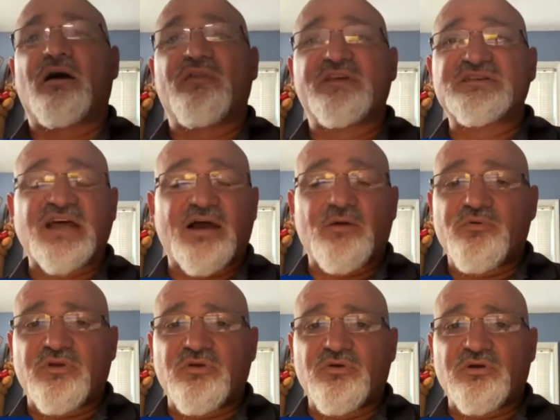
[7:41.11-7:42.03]
this time with
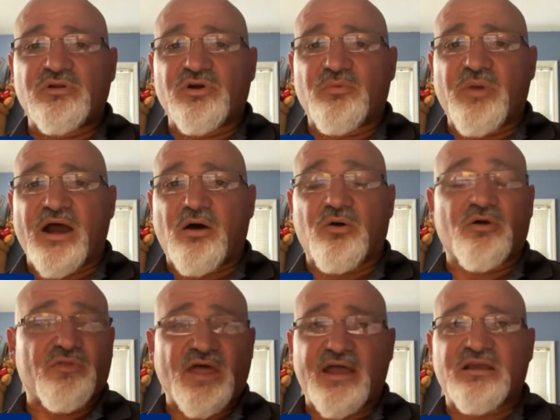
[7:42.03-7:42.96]
a nuclear
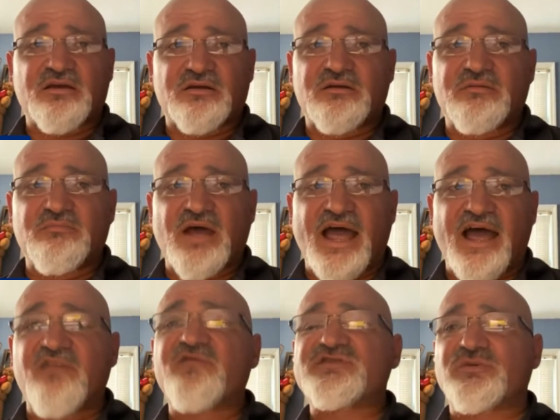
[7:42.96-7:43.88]
power that could
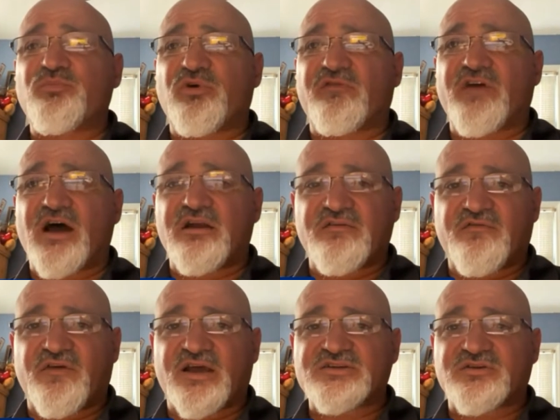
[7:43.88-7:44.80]
have some profound
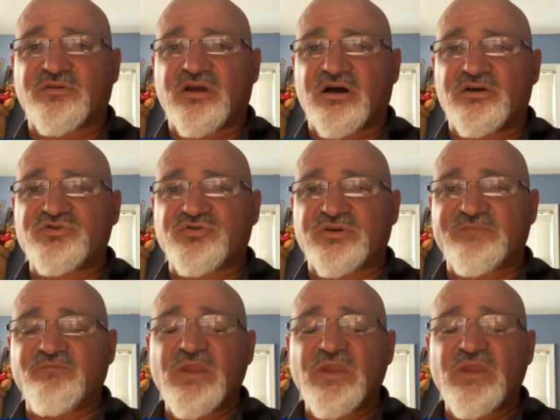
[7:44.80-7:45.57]
effects on the country.